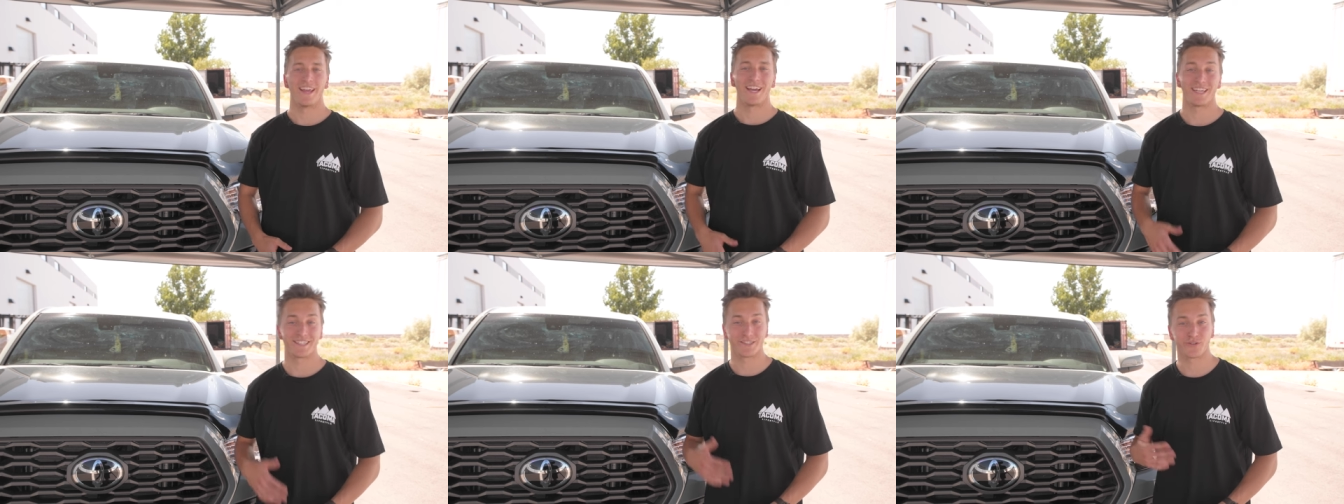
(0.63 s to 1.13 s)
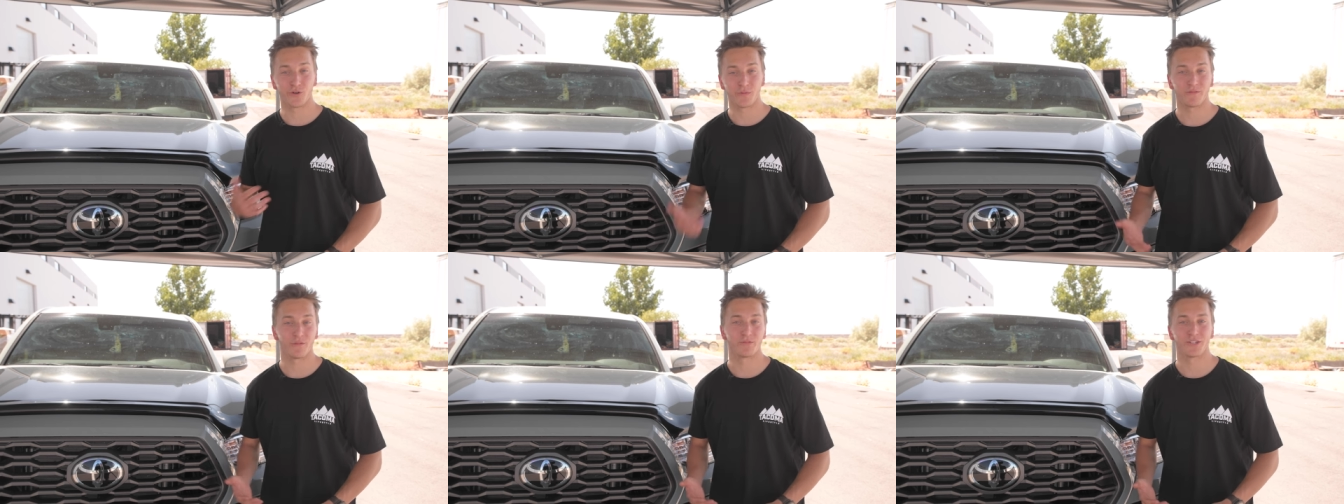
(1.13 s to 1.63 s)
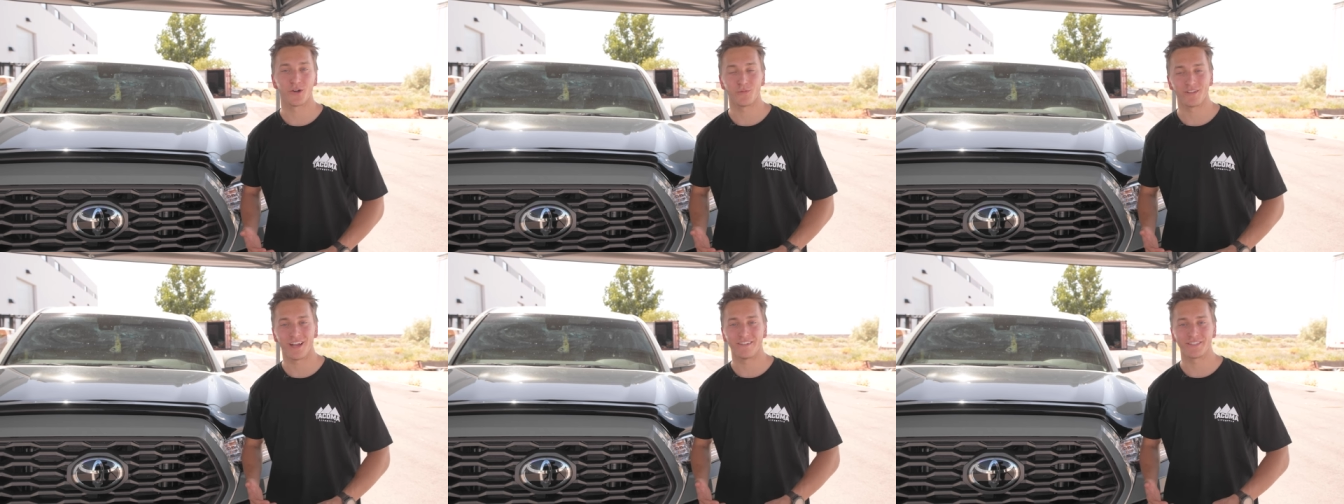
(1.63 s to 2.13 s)
Hey guys, it's Truman from
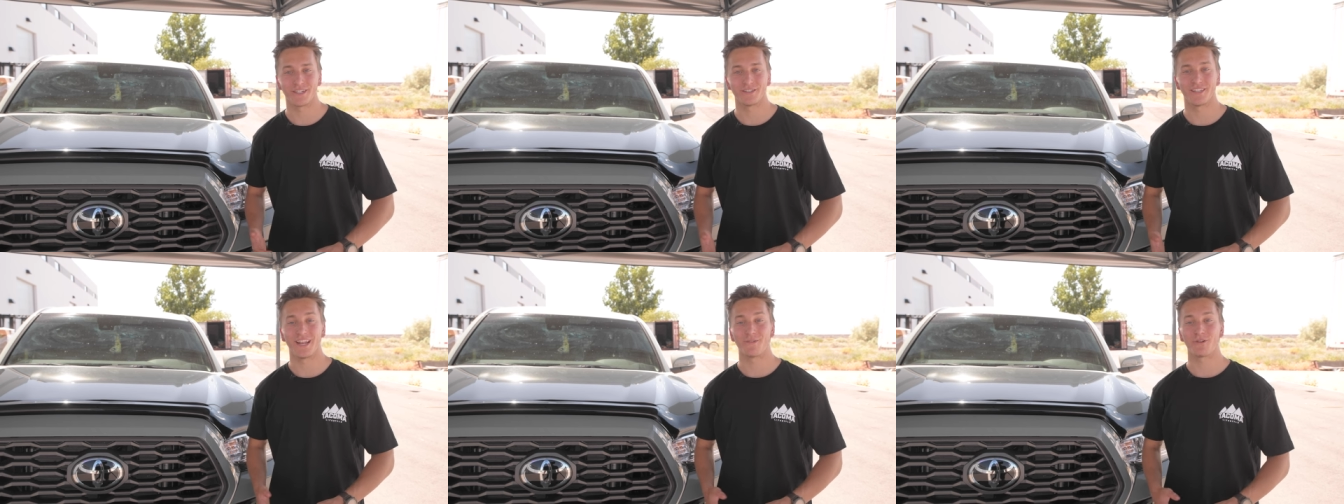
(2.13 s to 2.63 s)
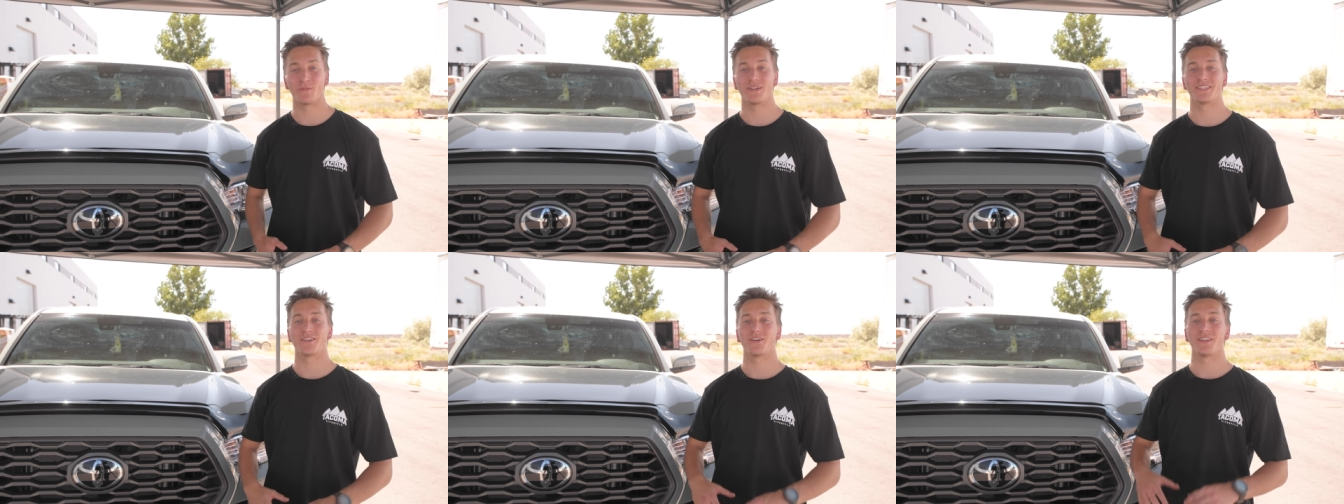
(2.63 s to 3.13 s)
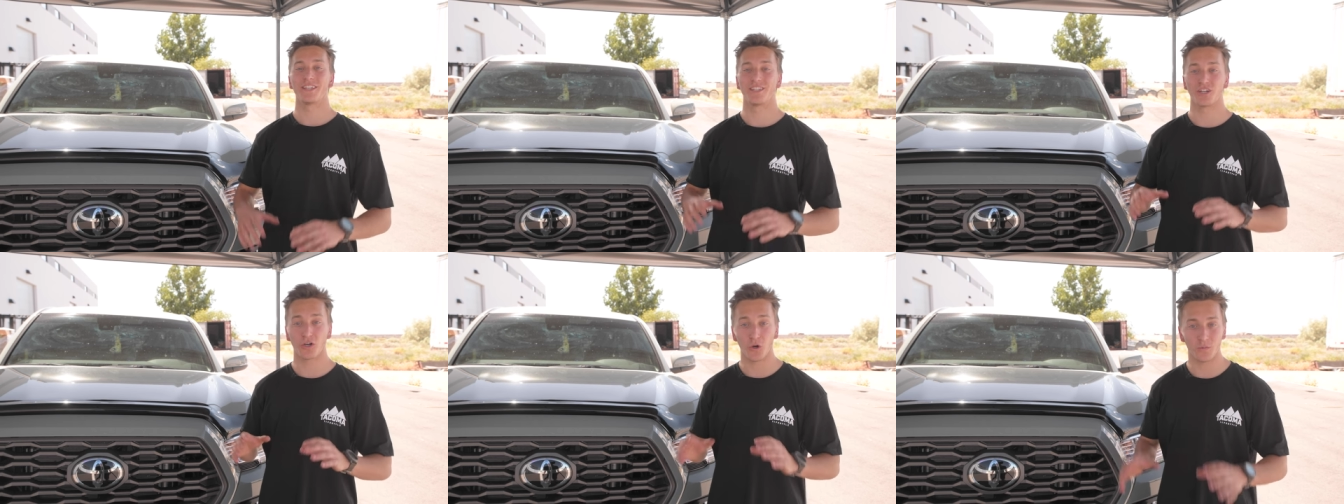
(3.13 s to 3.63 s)
Tacoma Lifestyle. Today we're going to be installing the
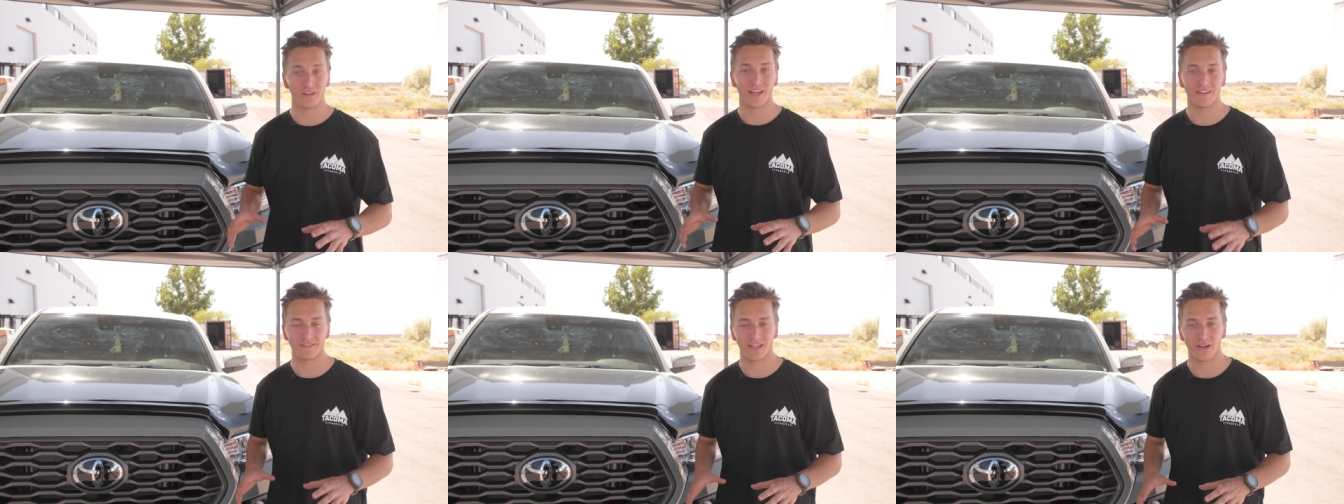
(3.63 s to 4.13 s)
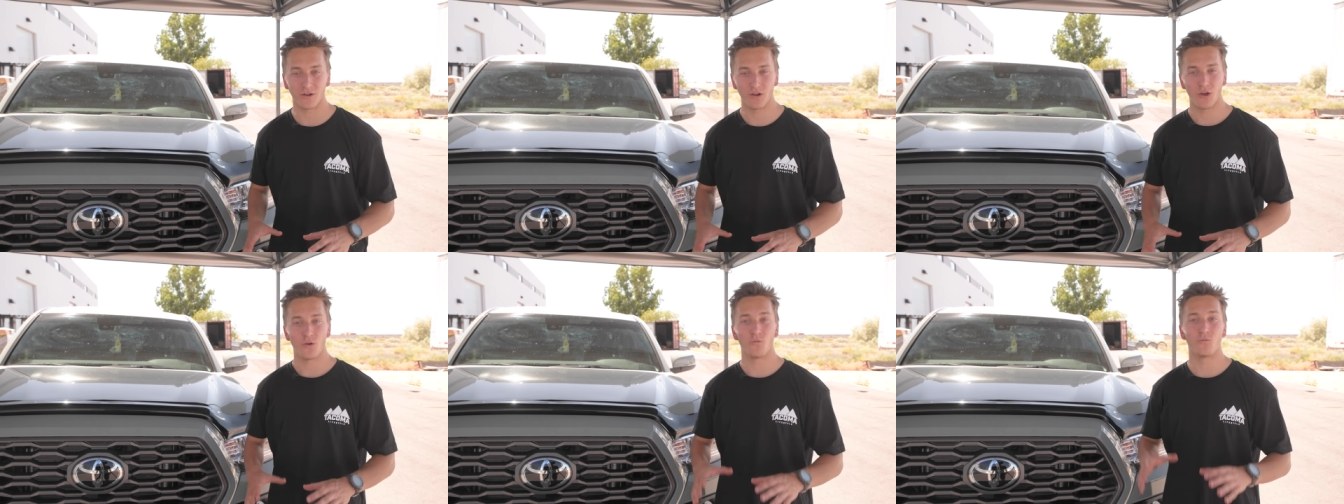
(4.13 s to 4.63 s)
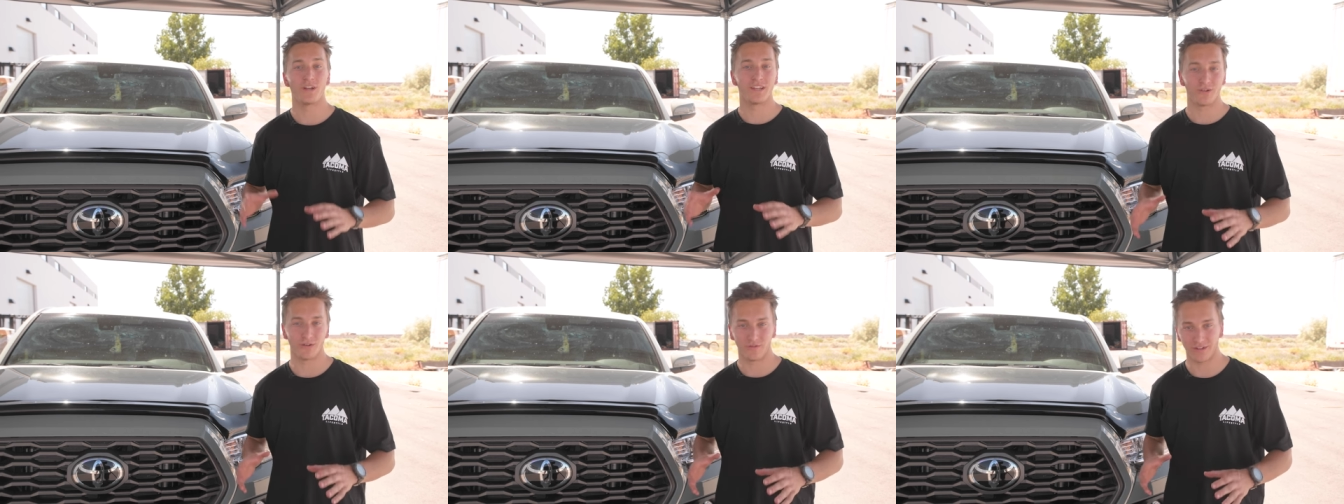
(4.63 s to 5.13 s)
Tacoma Lifestyle
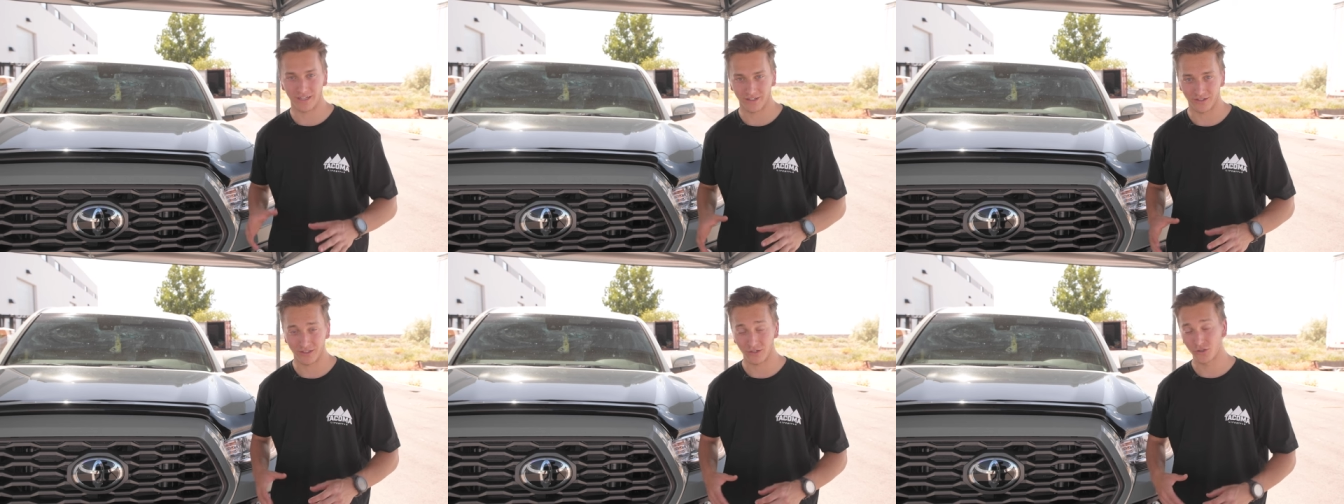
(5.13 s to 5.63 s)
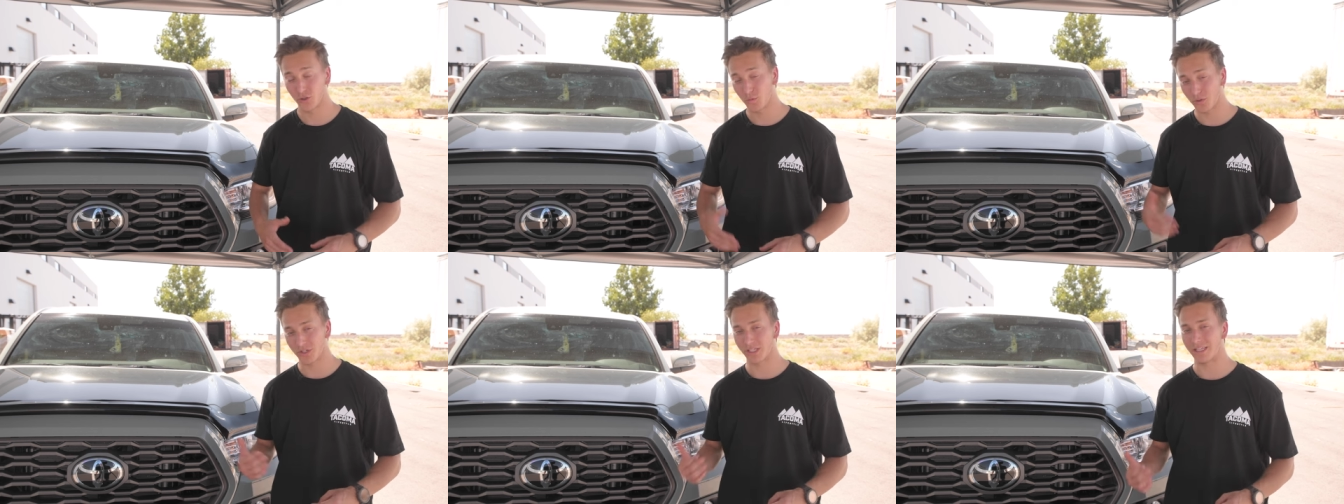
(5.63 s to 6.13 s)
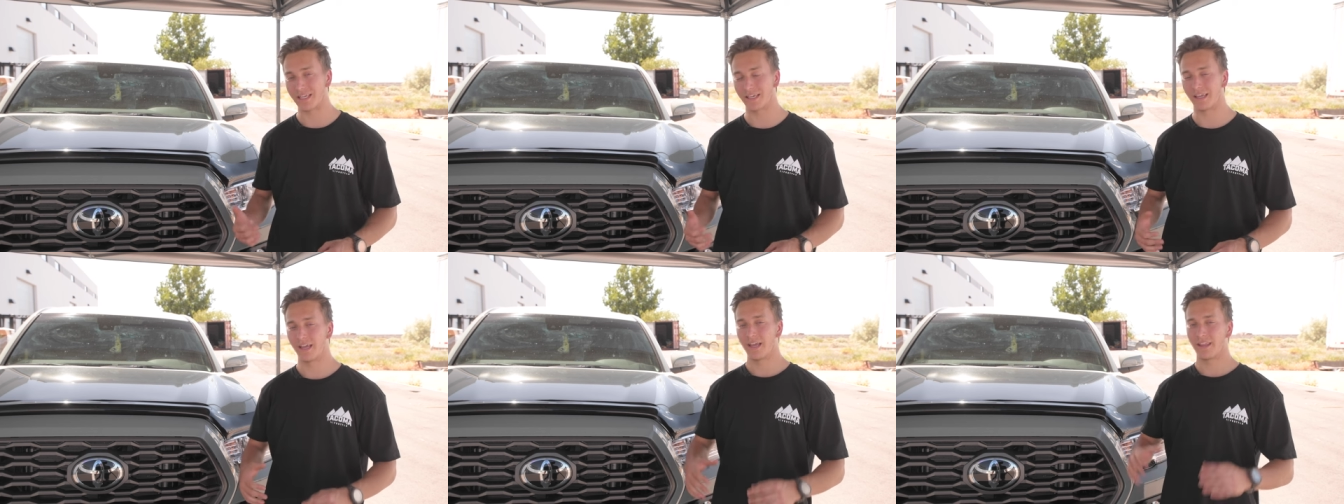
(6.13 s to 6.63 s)
window deflectors. They're super sleek.